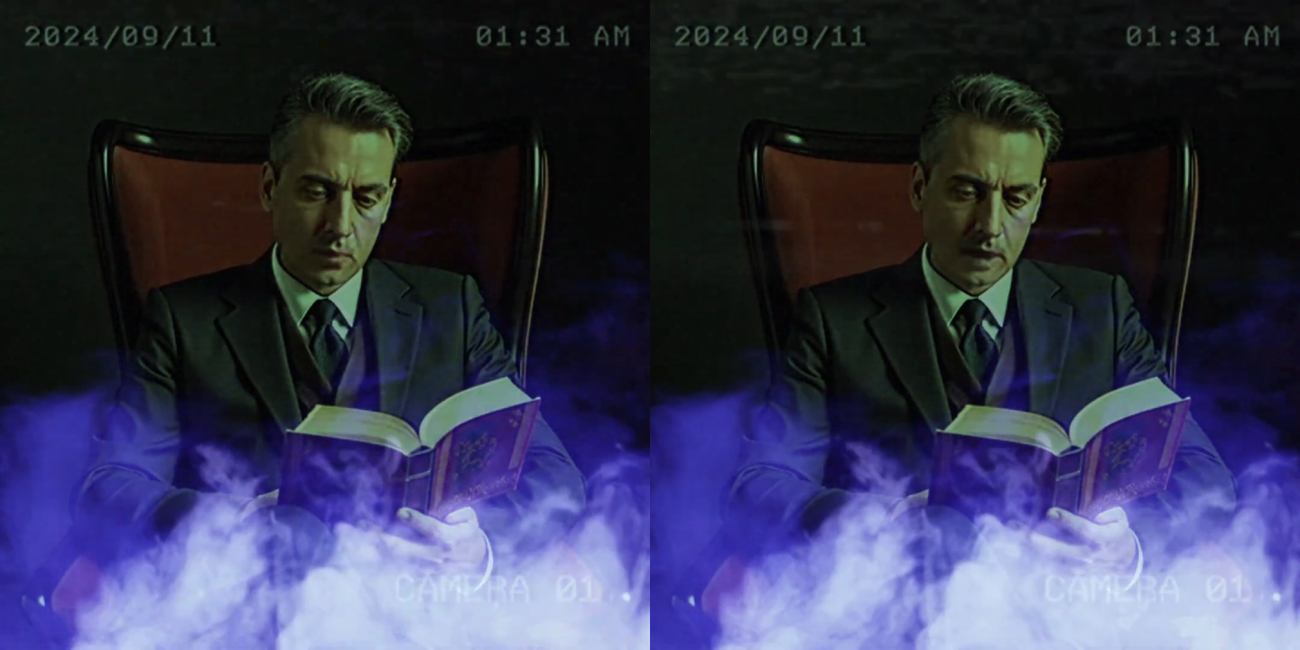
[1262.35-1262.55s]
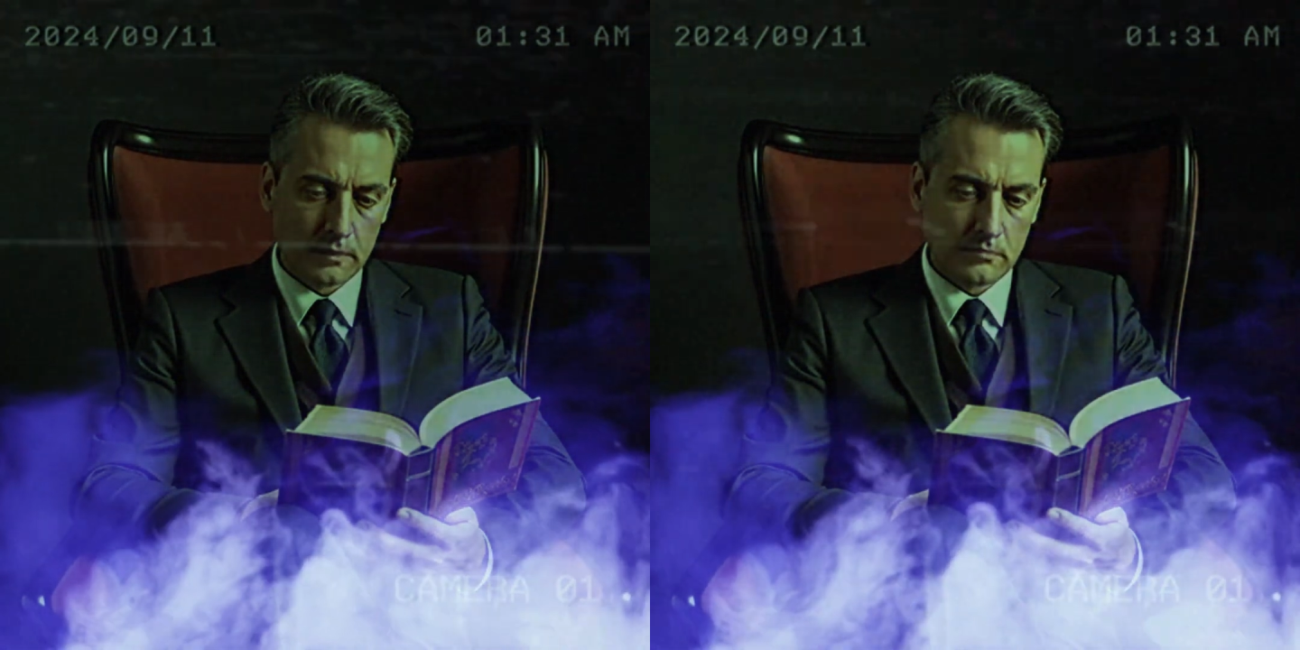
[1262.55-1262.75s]

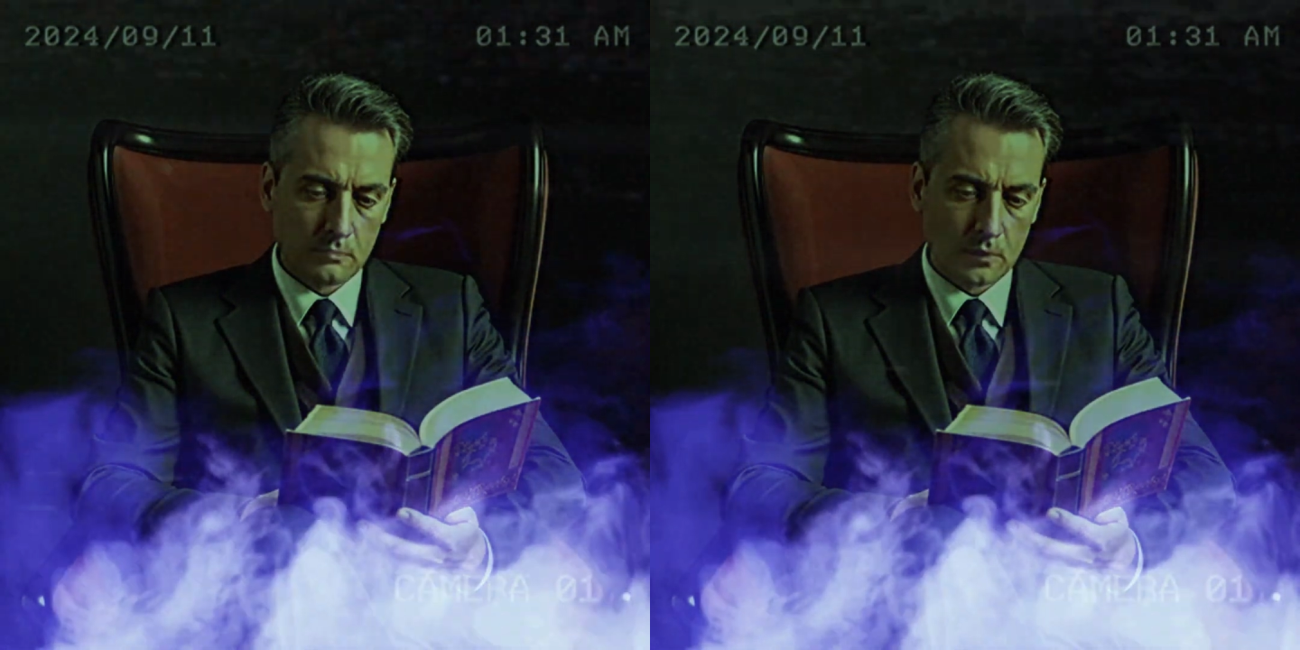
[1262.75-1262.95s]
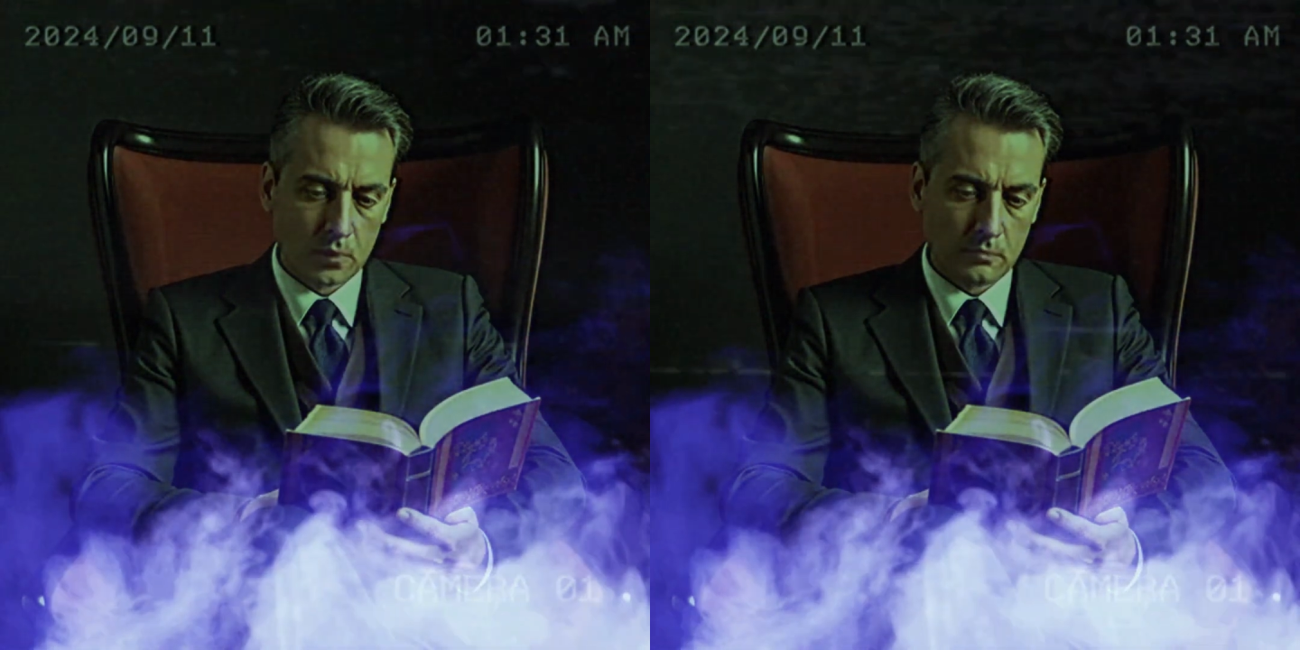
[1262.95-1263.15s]
or
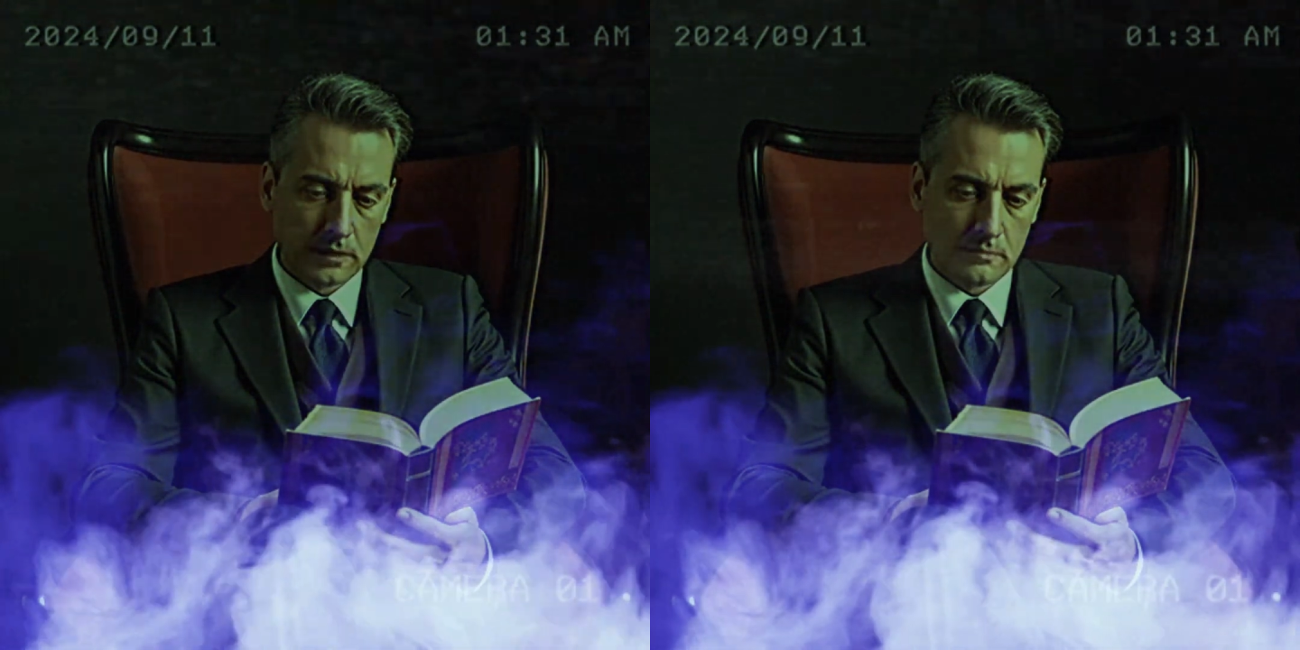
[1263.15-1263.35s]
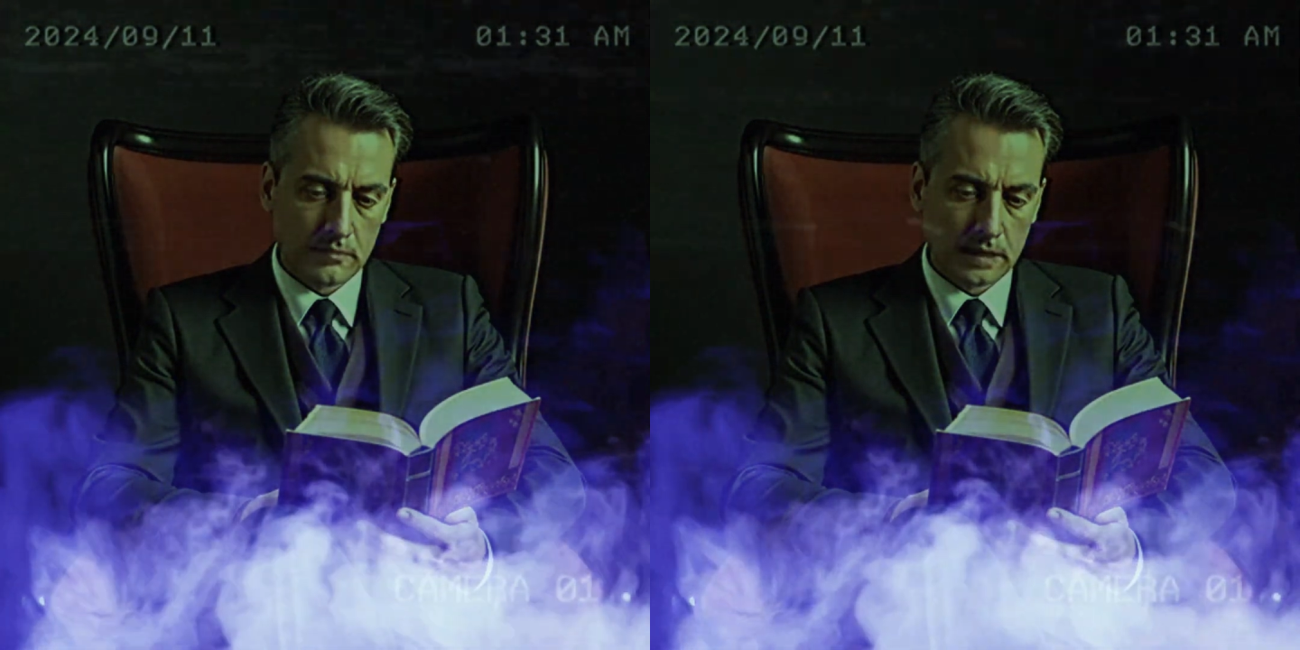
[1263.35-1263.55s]

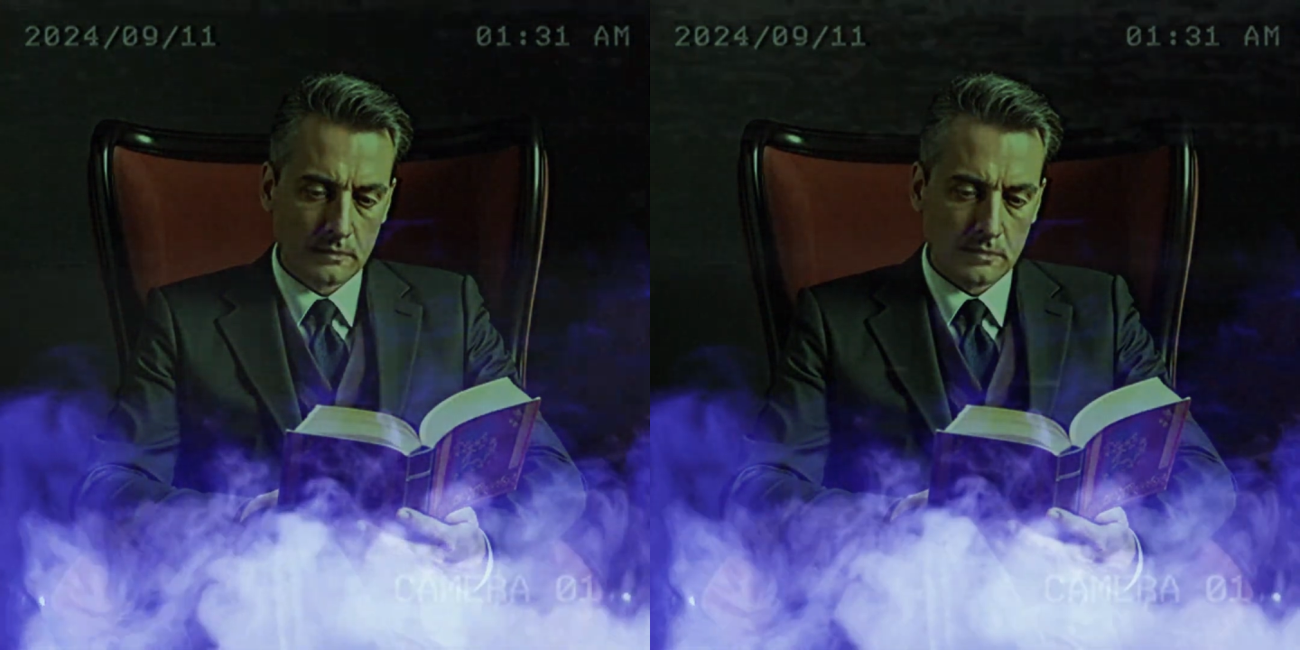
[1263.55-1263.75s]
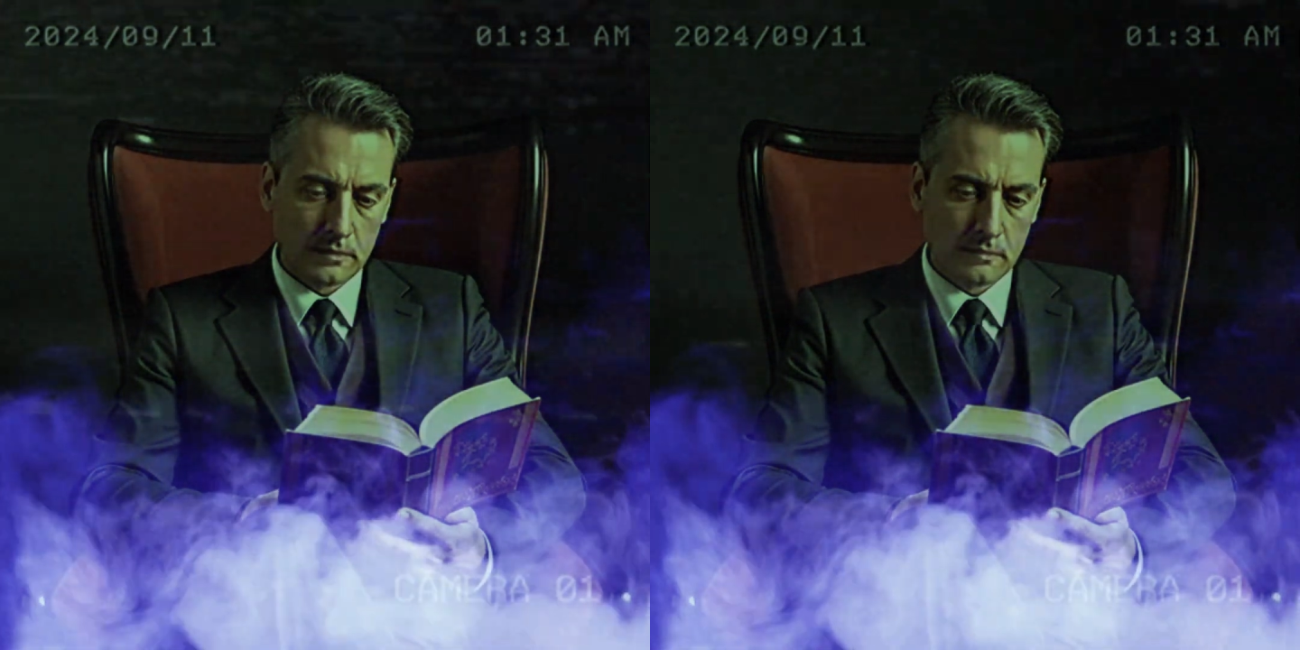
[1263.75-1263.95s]
anthropomorphic
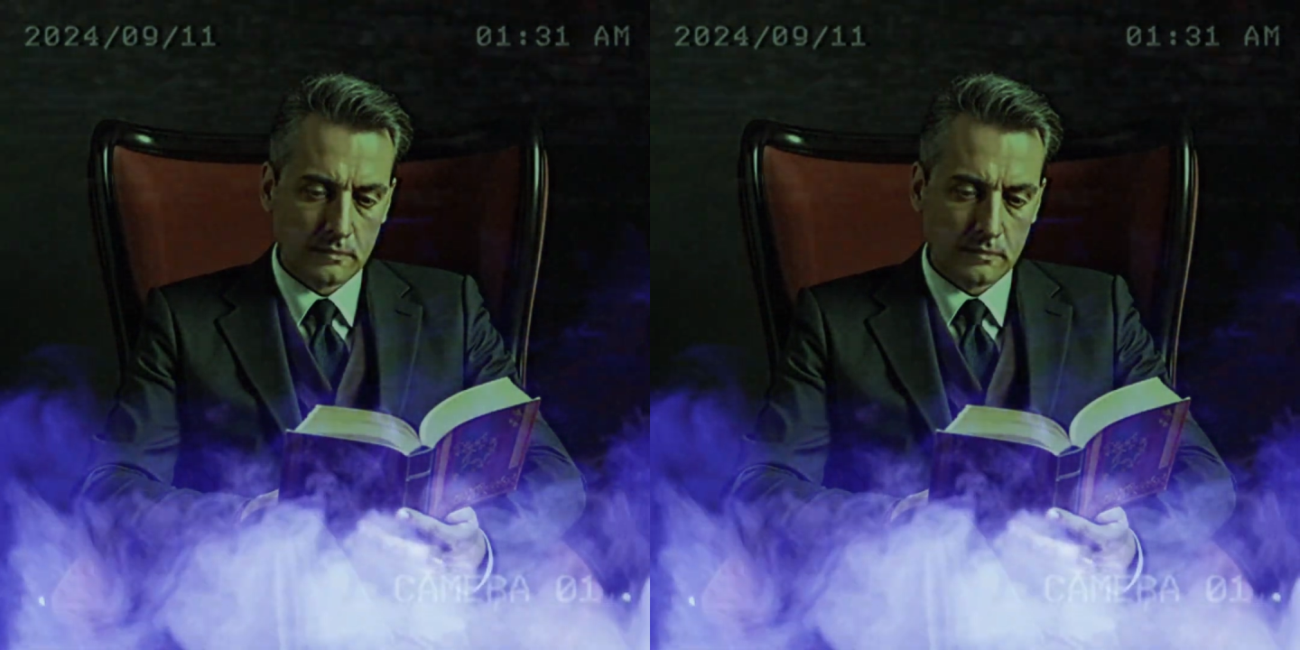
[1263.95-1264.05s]
fiend.